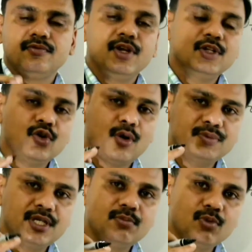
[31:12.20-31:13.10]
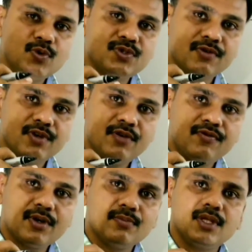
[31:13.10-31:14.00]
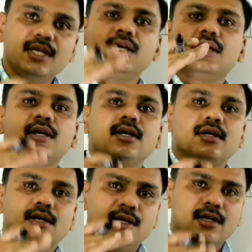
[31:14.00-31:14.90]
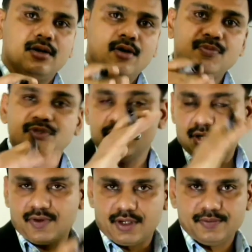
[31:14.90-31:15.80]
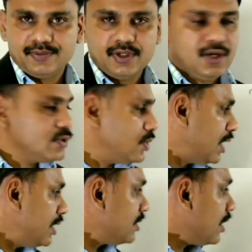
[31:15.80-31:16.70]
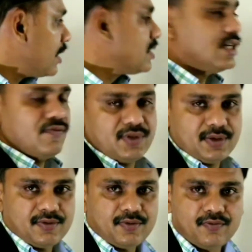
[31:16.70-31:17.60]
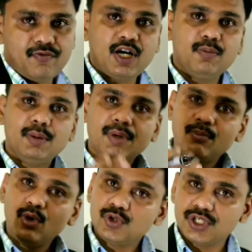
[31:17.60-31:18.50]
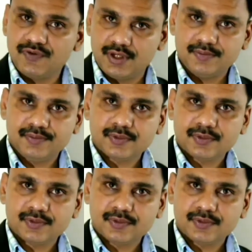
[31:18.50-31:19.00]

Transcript: When the object moves away from the observer. So that is redshift. What do you mean by blue shift?